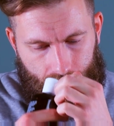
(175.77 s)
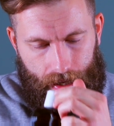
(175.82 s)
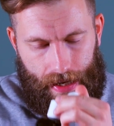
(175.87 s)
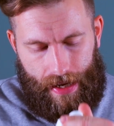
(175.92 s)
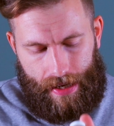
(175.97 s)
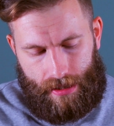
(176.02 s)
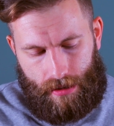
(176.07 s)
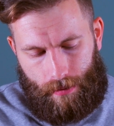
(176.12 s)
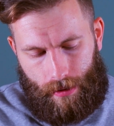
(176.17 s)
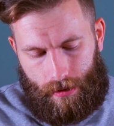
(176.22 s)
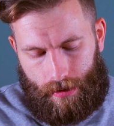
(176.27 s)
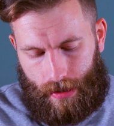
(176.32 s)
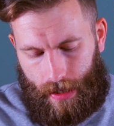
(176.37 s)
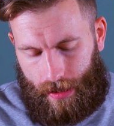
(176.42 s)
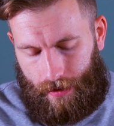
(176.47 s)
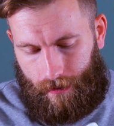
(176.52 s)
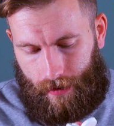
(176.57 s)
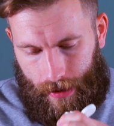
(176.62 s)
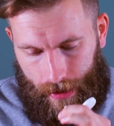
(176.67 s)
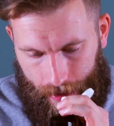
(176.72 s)
It smells
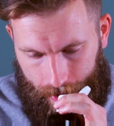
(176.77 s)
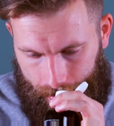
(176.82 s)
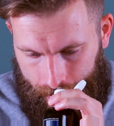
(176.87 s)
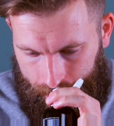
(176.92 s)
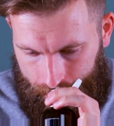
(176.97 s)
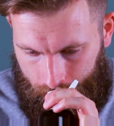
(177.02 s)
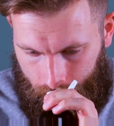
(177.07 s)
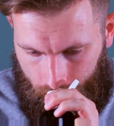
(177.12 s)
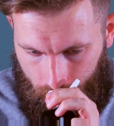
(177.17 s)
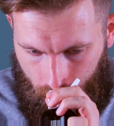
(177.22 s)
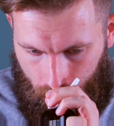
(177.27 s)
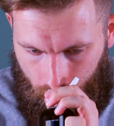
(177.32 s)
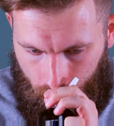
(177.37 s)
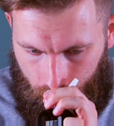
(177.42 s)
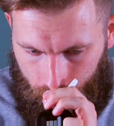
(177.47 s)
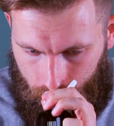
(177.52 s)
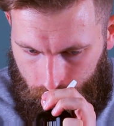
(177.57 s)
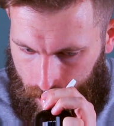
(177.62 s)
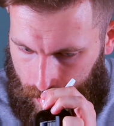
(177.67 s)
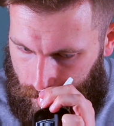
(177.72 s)
kind of clean and
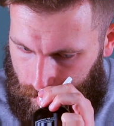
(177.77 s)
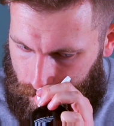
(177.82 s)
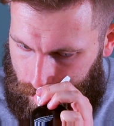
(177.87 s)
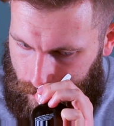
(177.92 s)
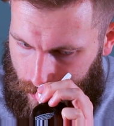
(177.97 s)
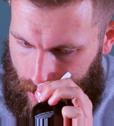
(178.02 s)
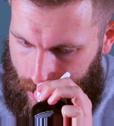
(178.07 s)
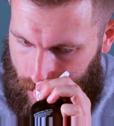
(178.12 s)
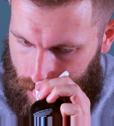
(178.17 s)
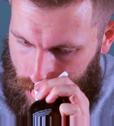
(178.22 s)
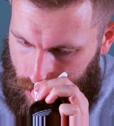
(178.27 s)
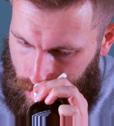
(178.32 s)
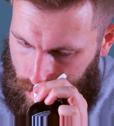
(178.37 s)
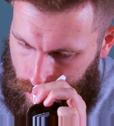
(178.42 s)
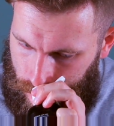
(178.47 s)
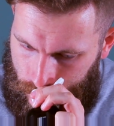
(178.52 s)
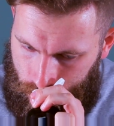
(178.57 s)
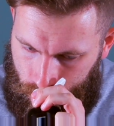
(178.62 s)
earthy and fresh.